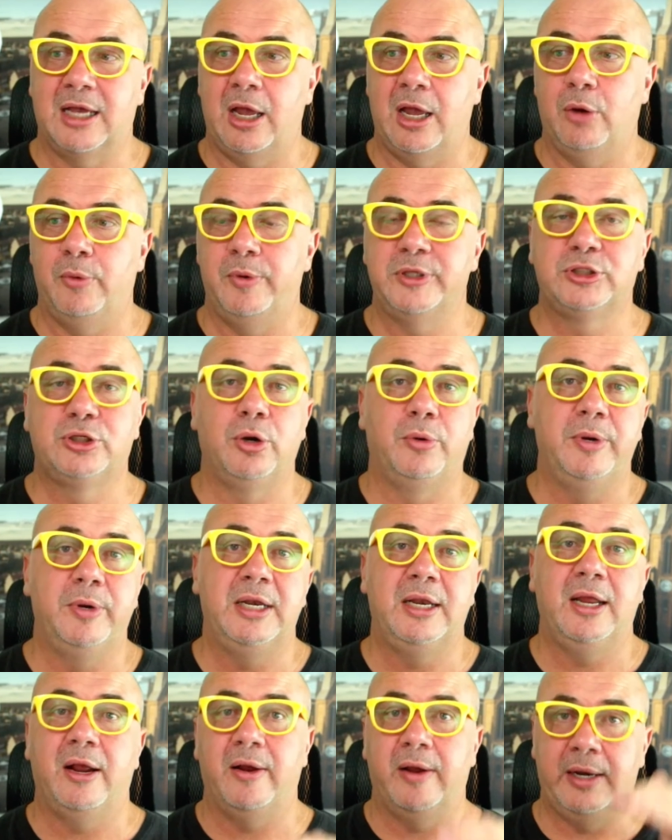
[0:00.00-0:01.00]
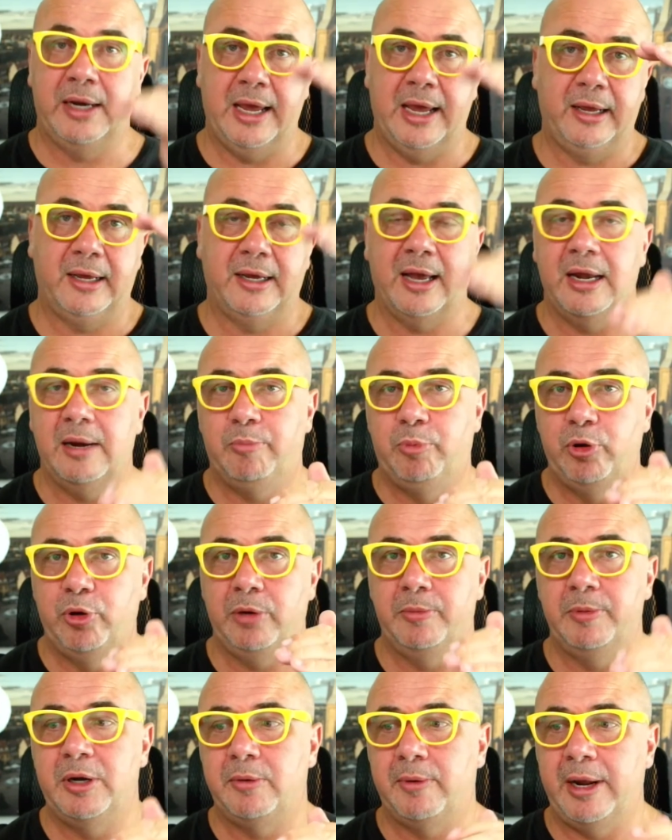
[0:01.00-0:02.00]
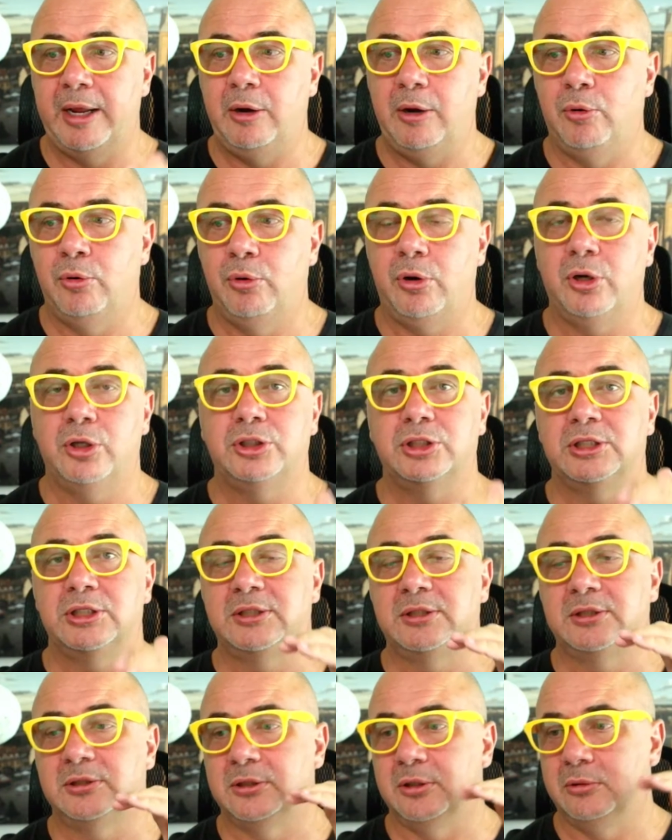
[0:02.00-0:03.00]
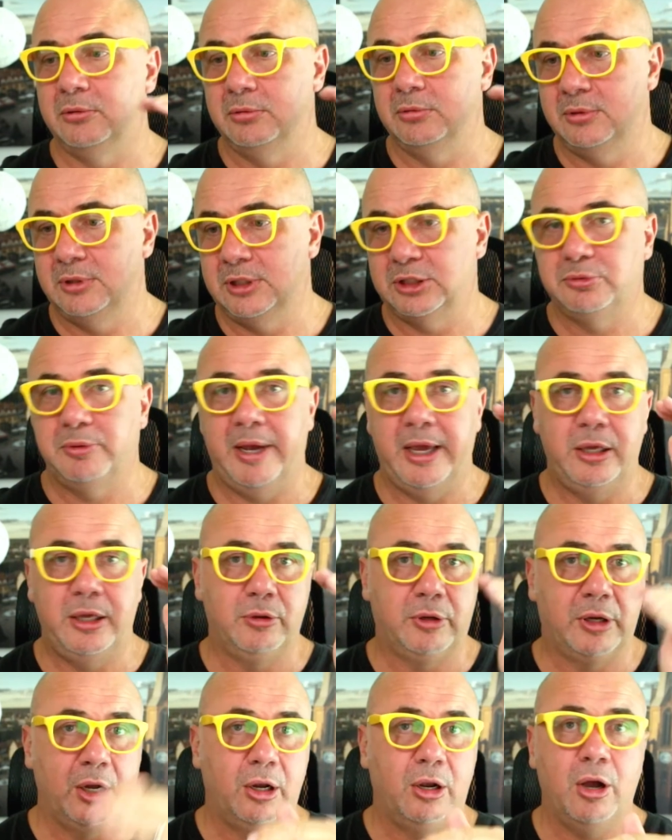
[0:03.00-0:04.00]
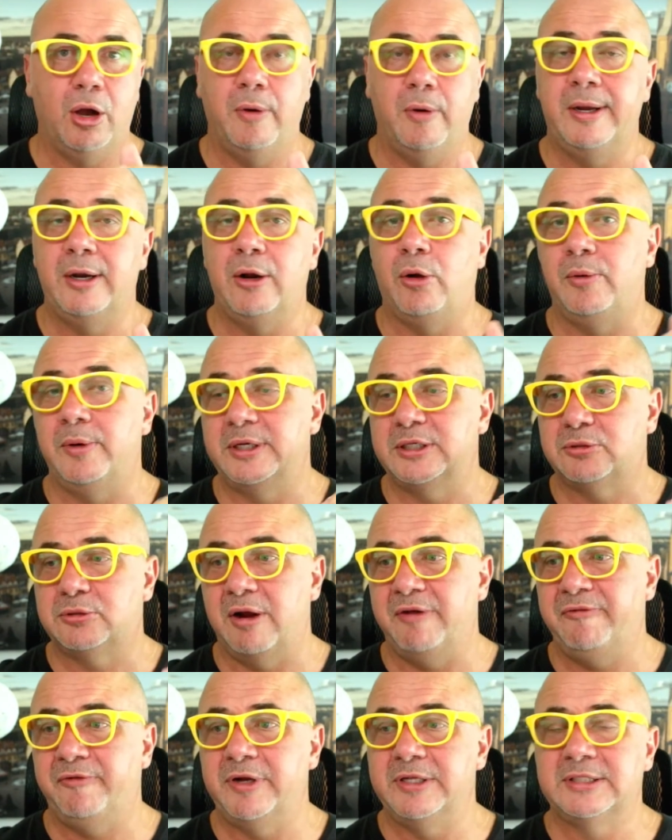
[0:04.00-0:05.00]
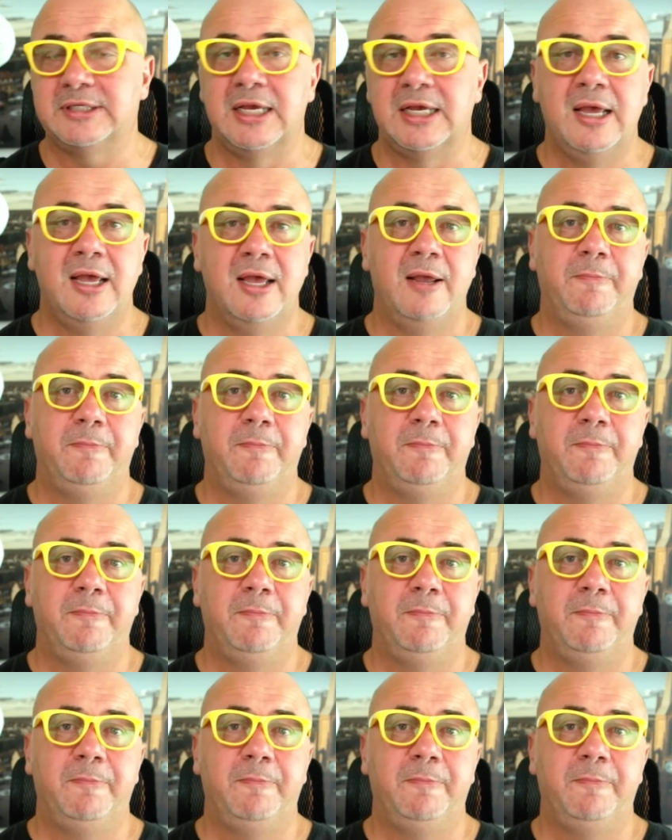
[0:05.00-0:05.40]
I always go in there and I kind of put them in the right order, just so this way you can go and always reference.